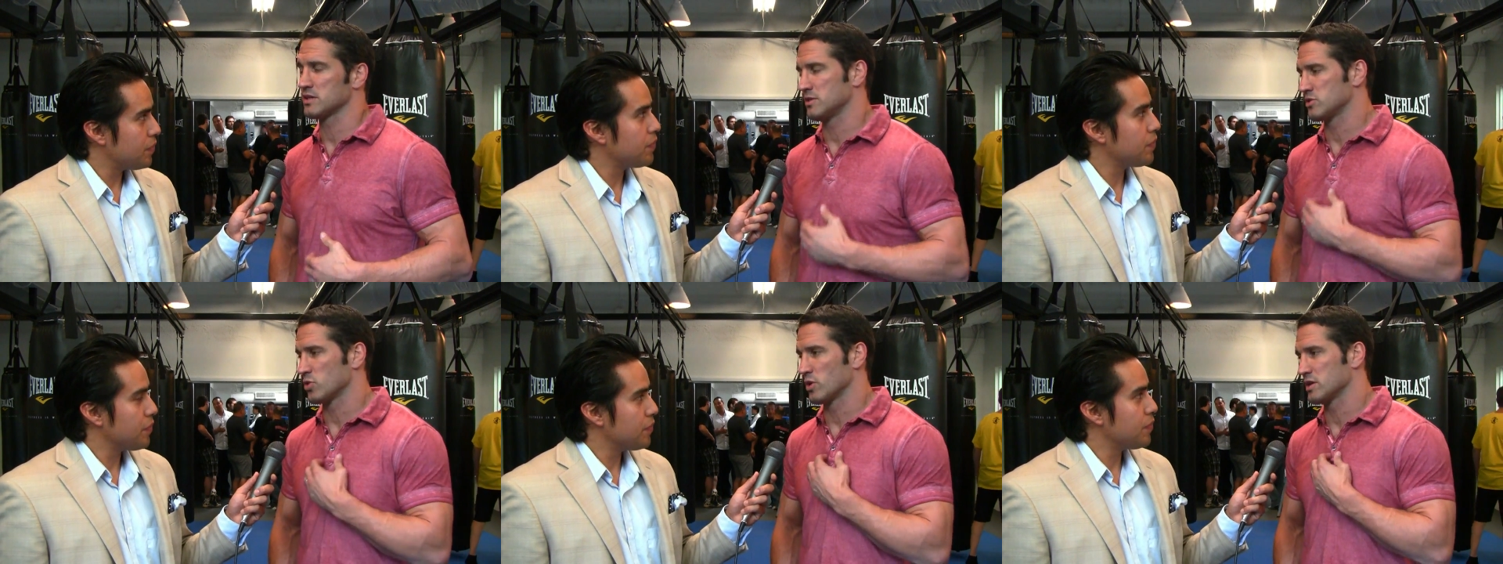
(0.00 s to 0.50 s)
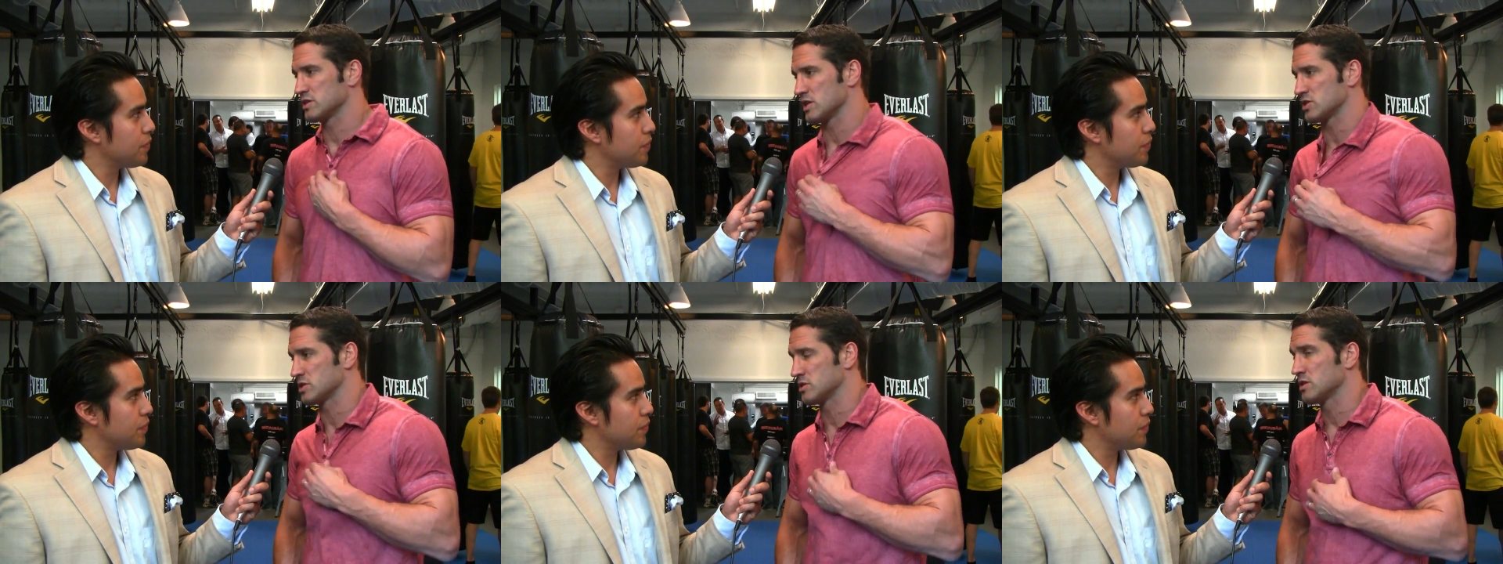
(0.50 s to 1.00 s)
Speaker 1: and there's
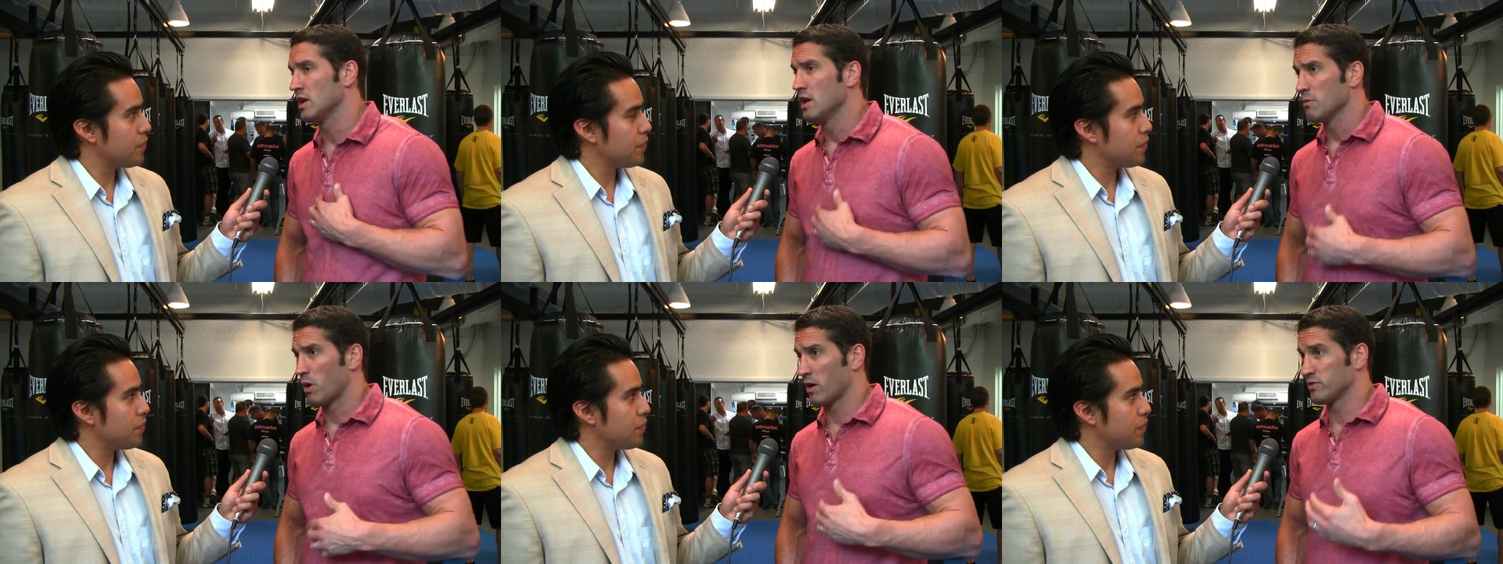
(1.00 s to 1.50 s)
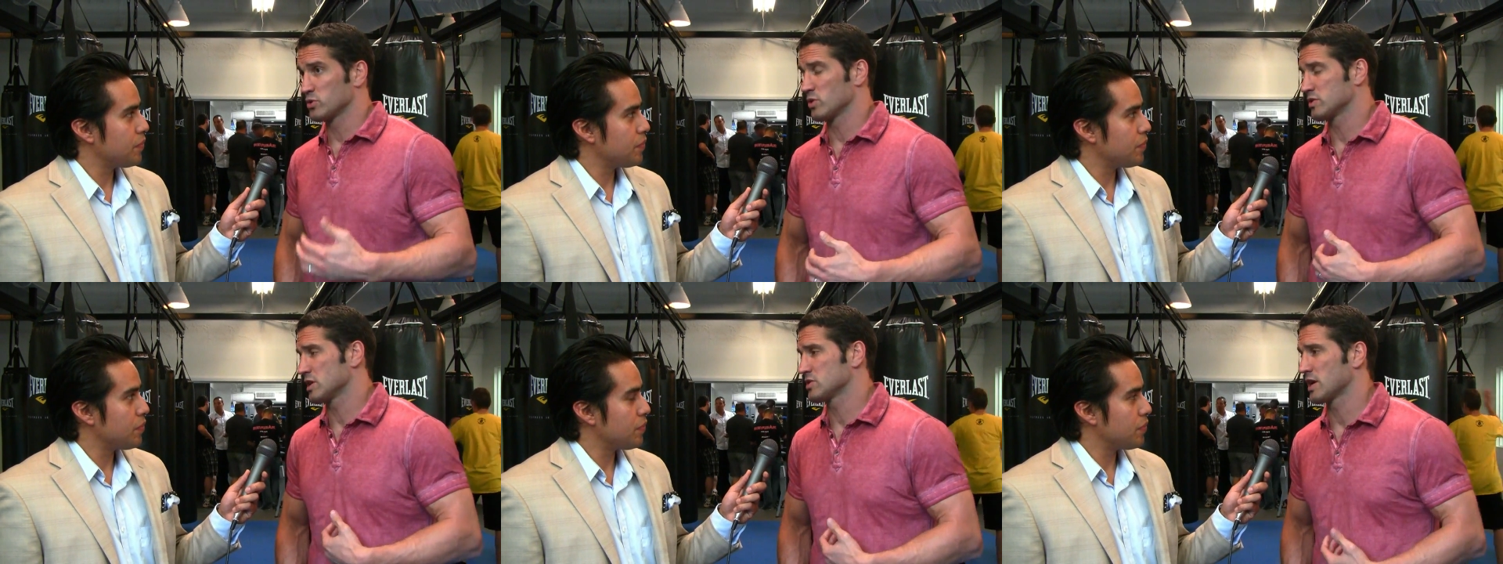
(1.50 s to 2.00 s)
organizations, part of his
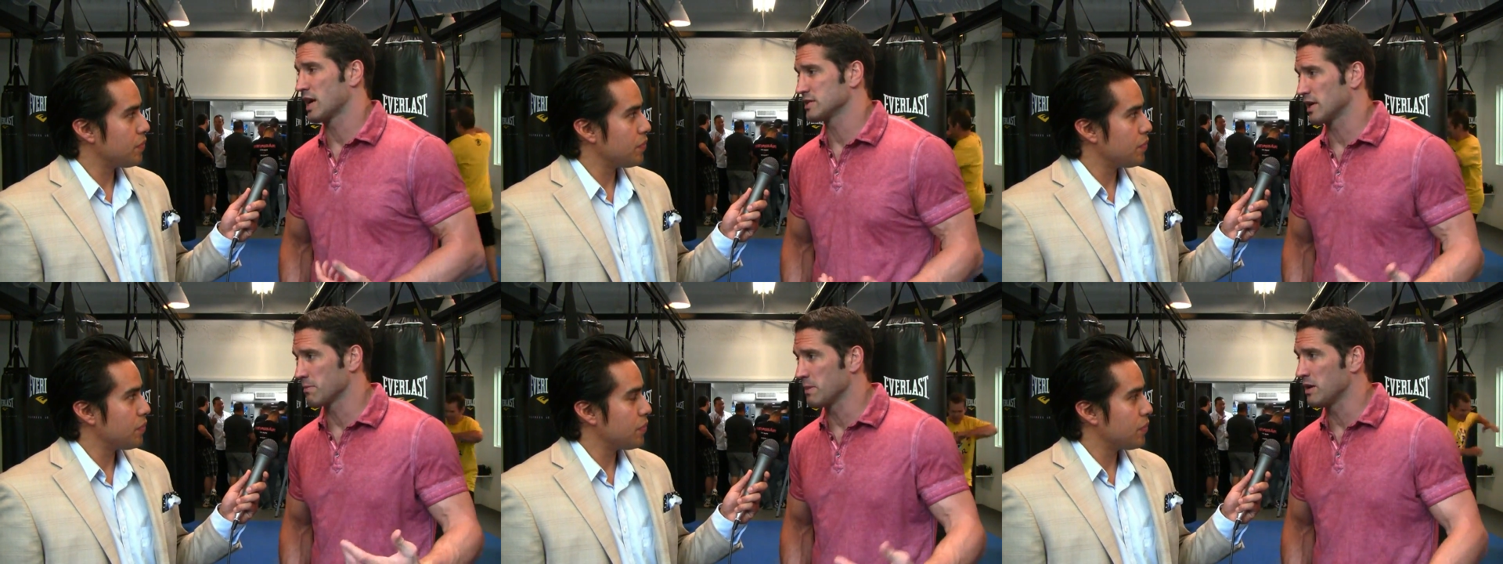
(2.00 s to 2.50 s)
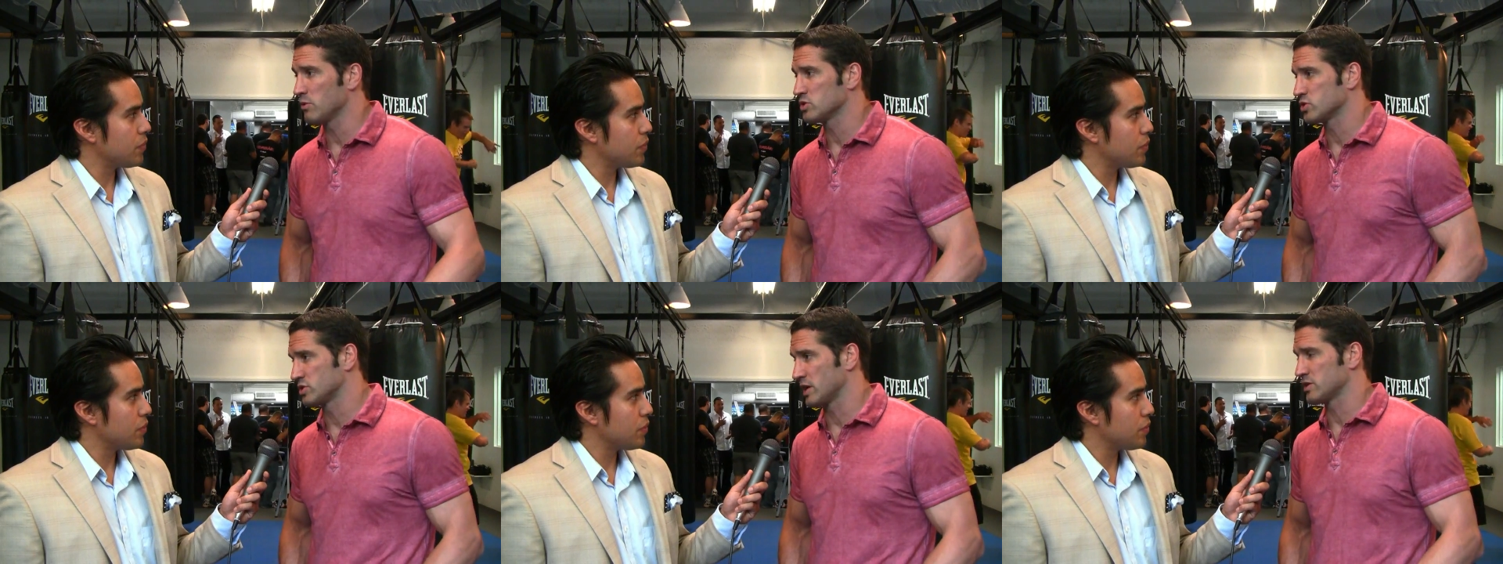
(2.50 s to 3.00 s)
organization, guys like me,
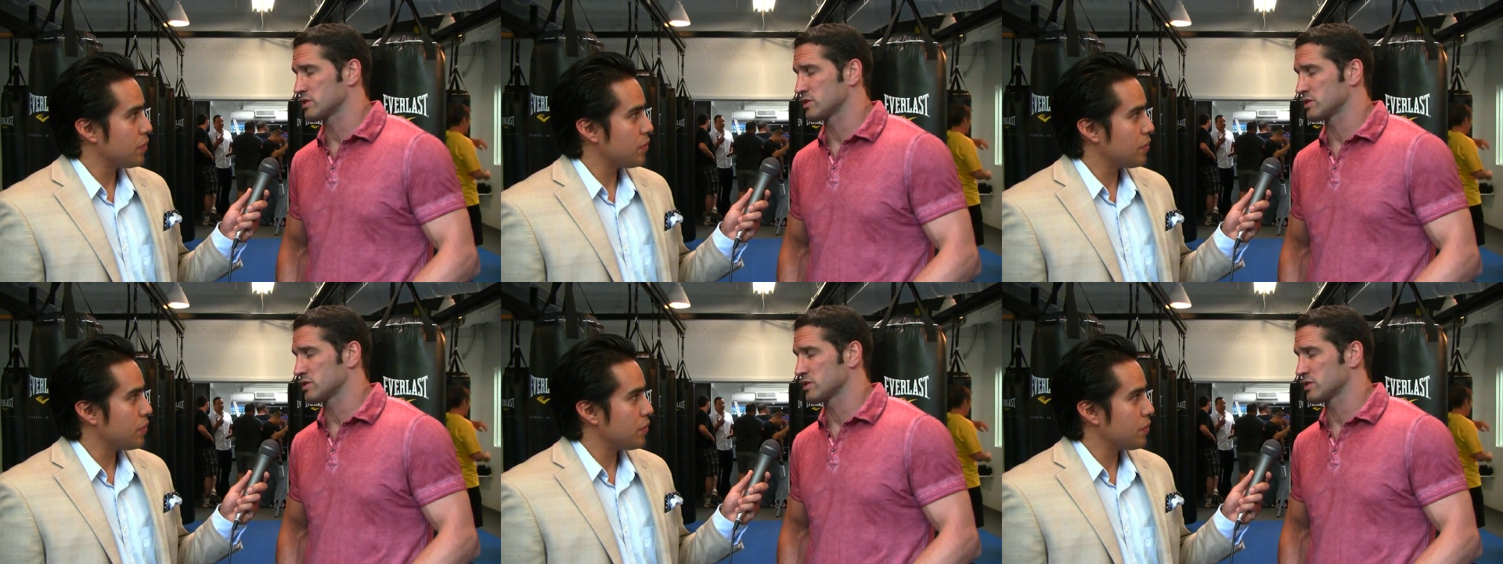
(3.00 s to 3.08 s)
which are,